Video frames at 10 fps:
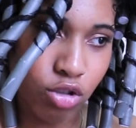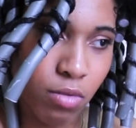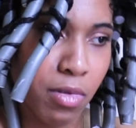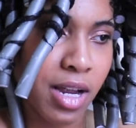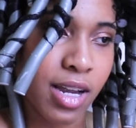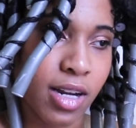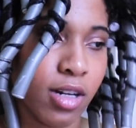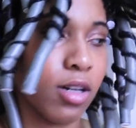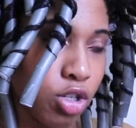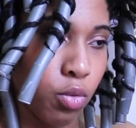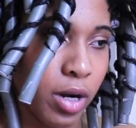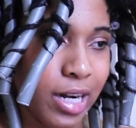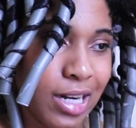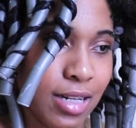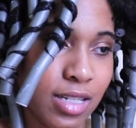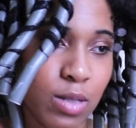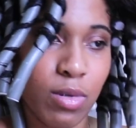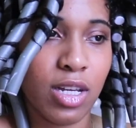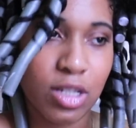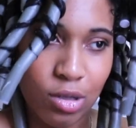trim my hair to where it needs to
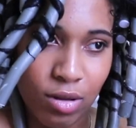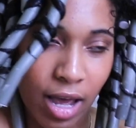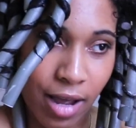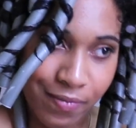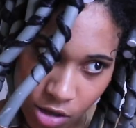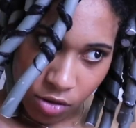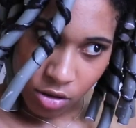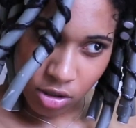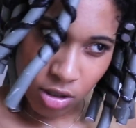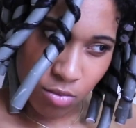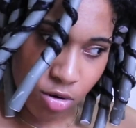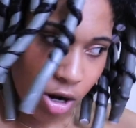be so that it grows in